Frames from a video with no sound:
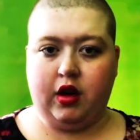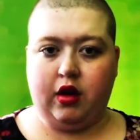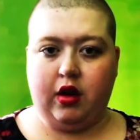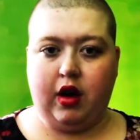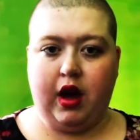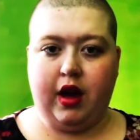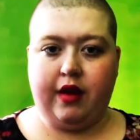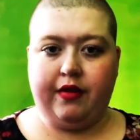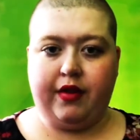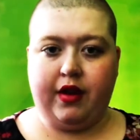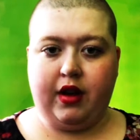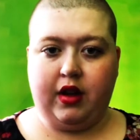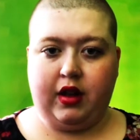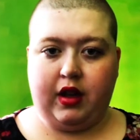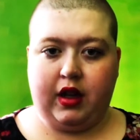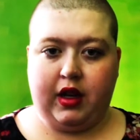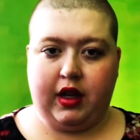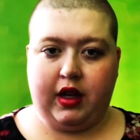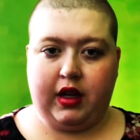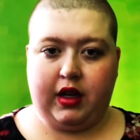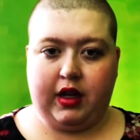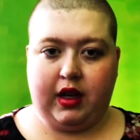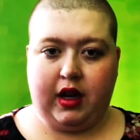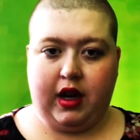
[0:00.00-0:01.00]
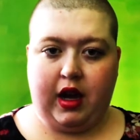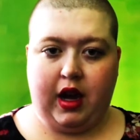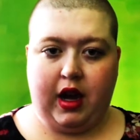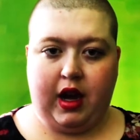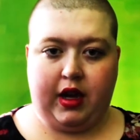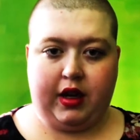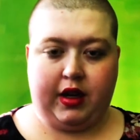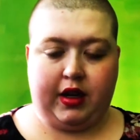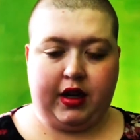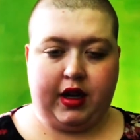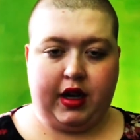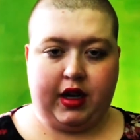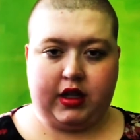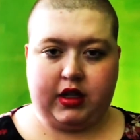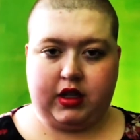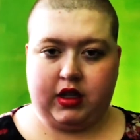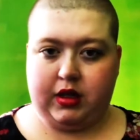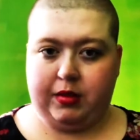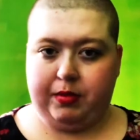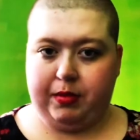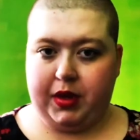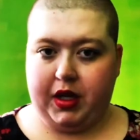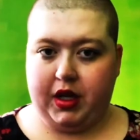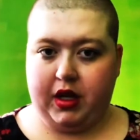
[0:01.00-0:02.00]
I felt like I could actually
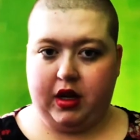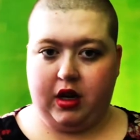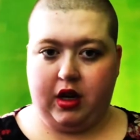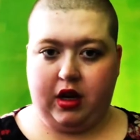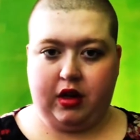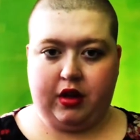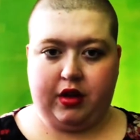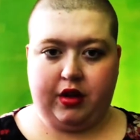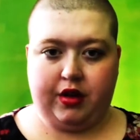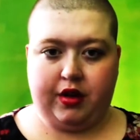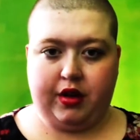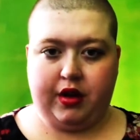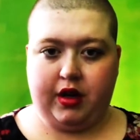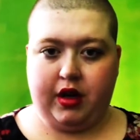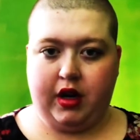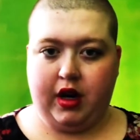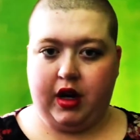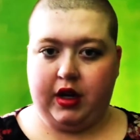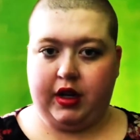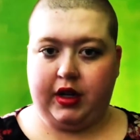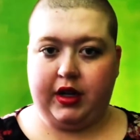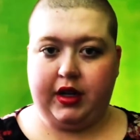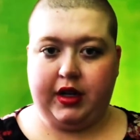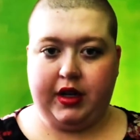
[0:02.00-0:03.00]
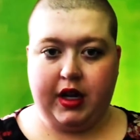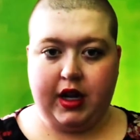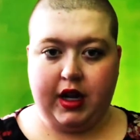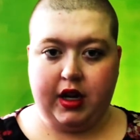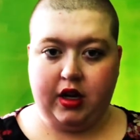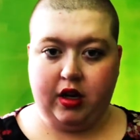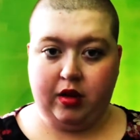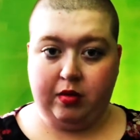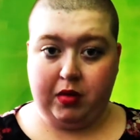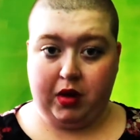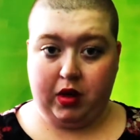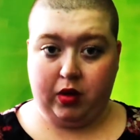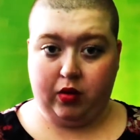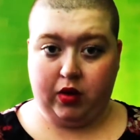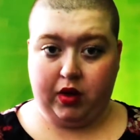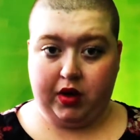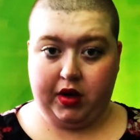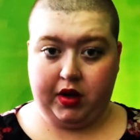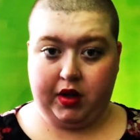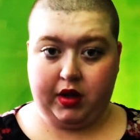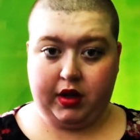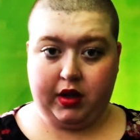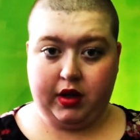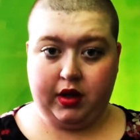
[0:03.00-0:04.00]
be an author and continue my
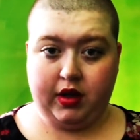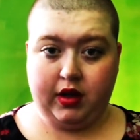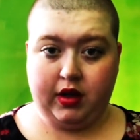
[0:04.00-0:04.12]
work.